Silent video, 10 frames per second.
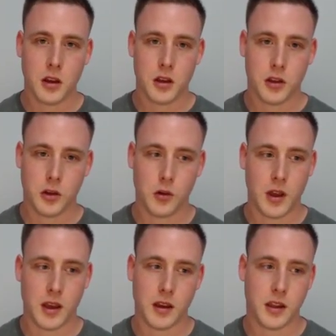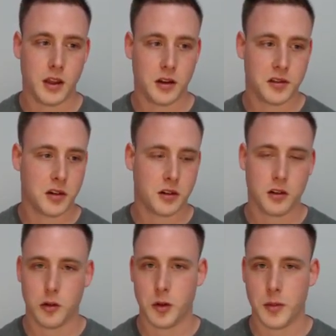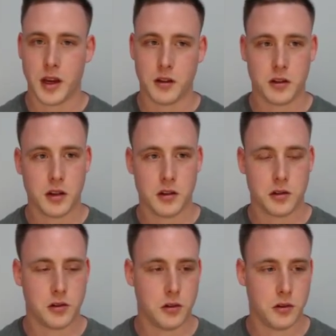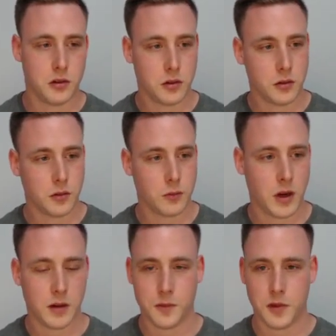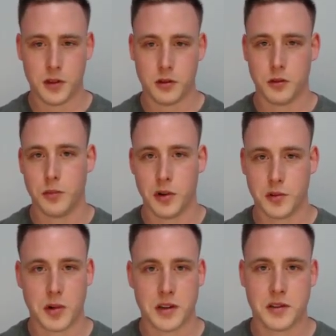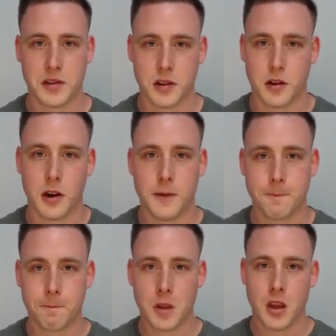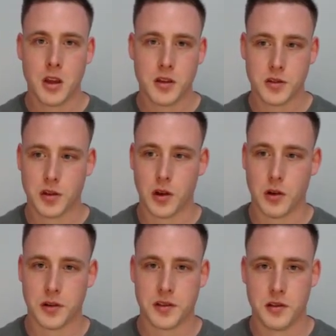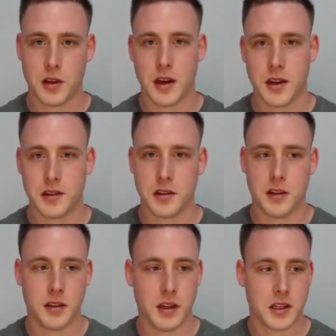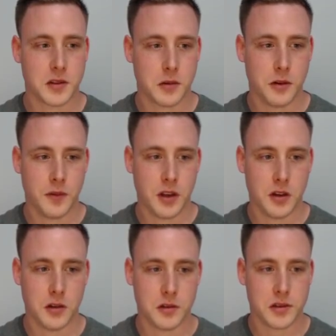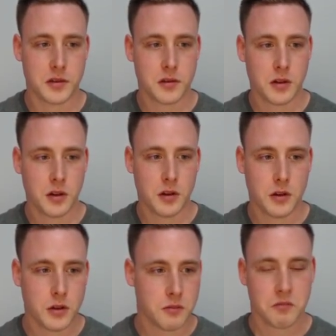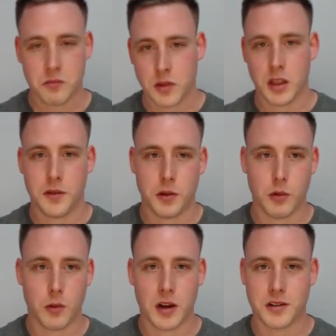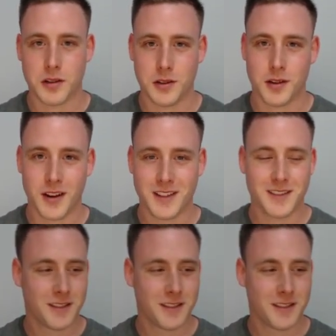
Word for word: UNet, and then I'll talk a little bit about conditional random field post-processing, all right? So I'll see you guys in the next three videos if you want to watch those, all right?